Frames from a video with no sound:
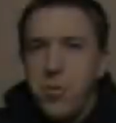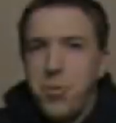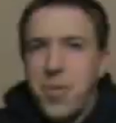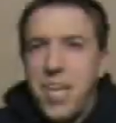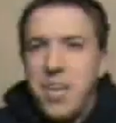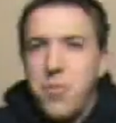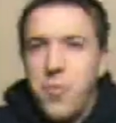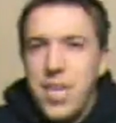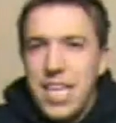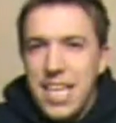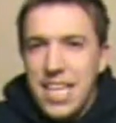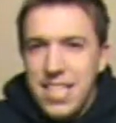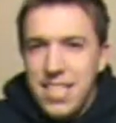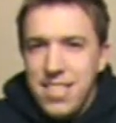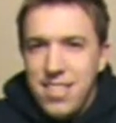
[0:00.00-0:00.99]
Martin Luther King
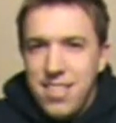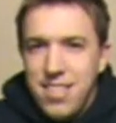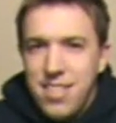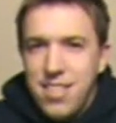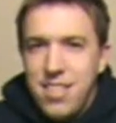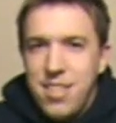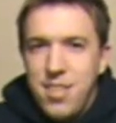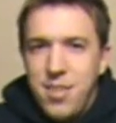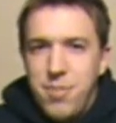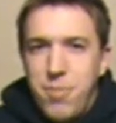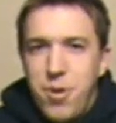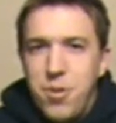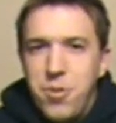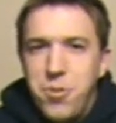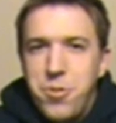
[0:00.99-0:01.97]
weekend,
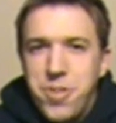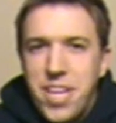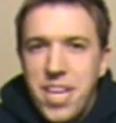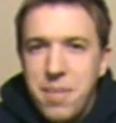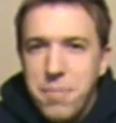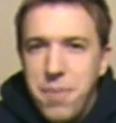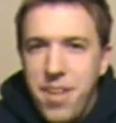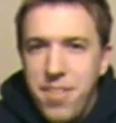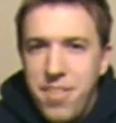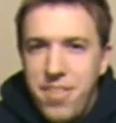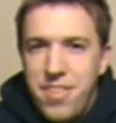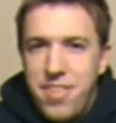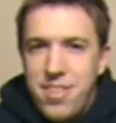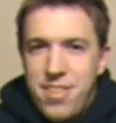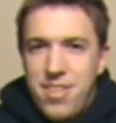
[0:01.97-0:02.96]
Martin Luther King
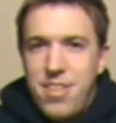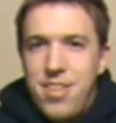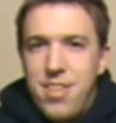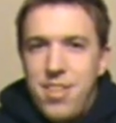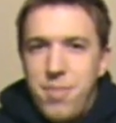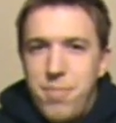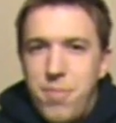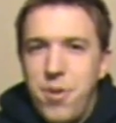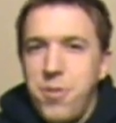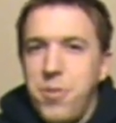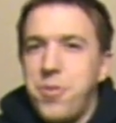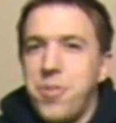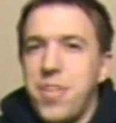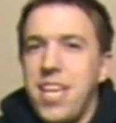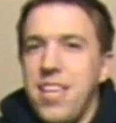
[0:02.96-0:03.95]
month, Martin
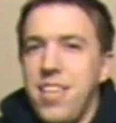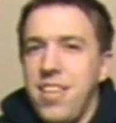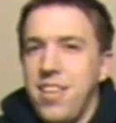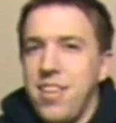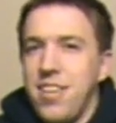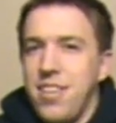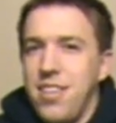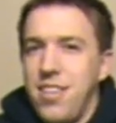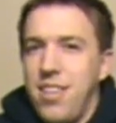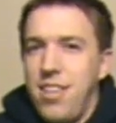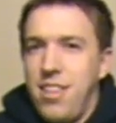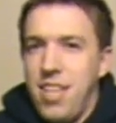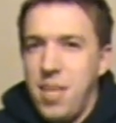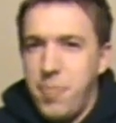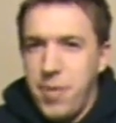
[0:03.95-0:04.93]
Luther King year,
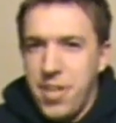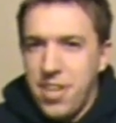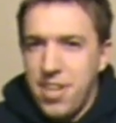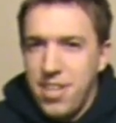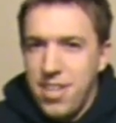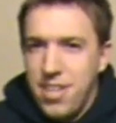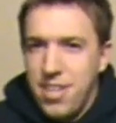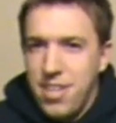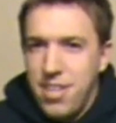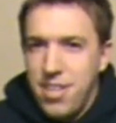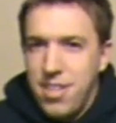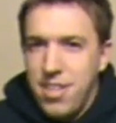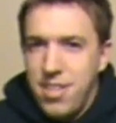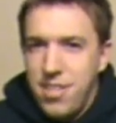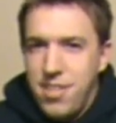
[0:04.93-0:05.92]
leap year,
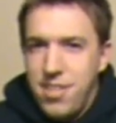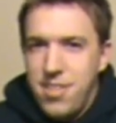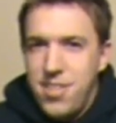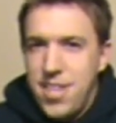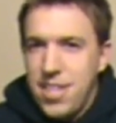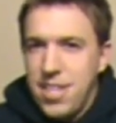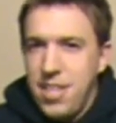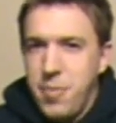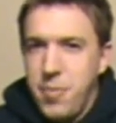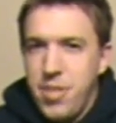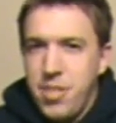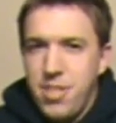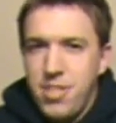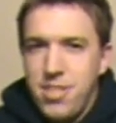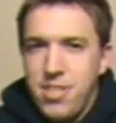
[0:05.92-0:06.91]
second leap
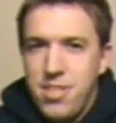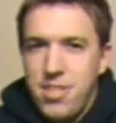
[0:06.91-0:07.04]
year,